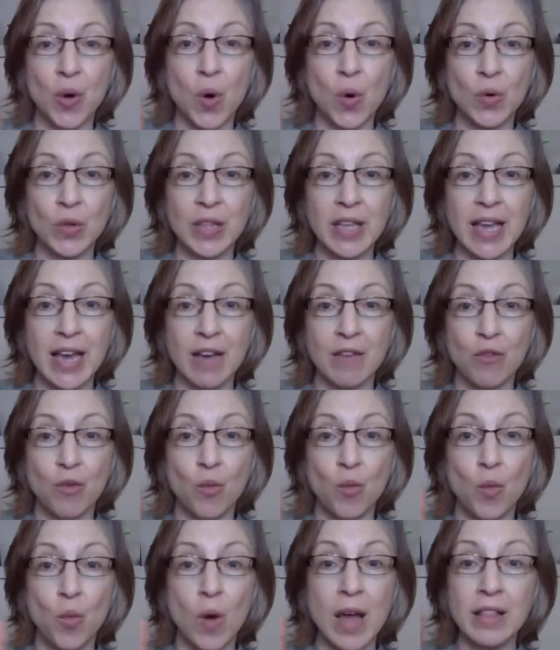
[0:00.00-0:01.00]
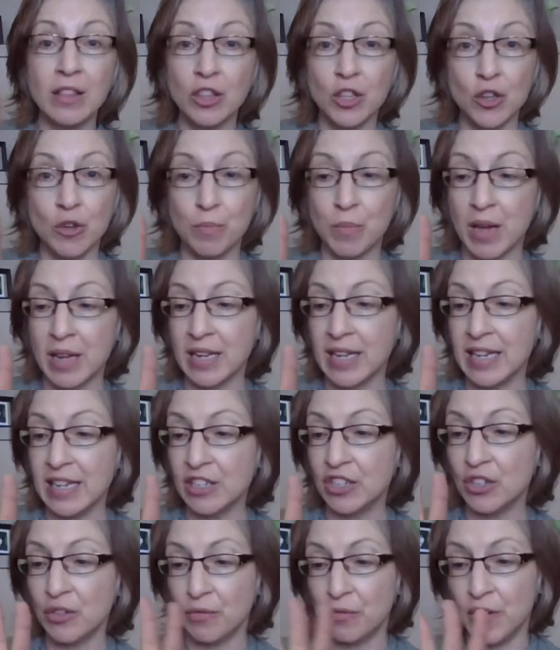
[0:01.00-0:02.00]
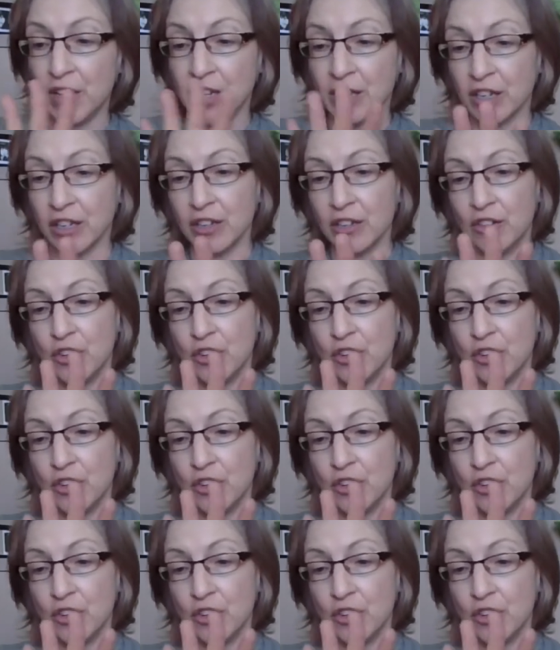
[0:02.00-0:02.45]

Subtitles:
only have 1 loop on each finger.